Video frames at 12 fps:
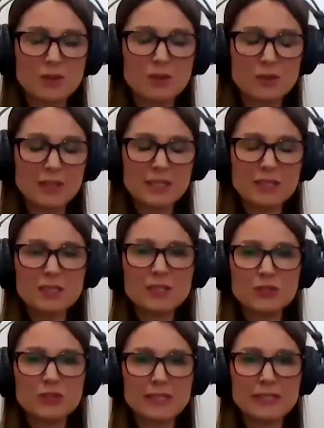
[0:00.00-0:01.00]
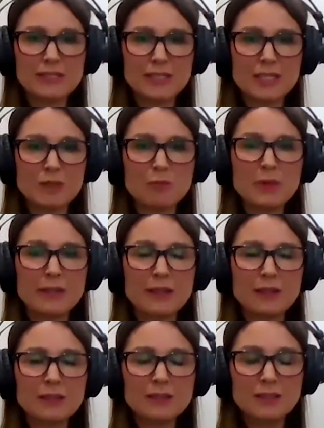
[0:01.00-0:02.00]
So the industry is getting
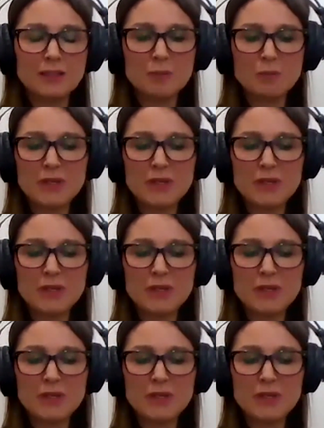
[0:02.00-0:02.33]
bigger,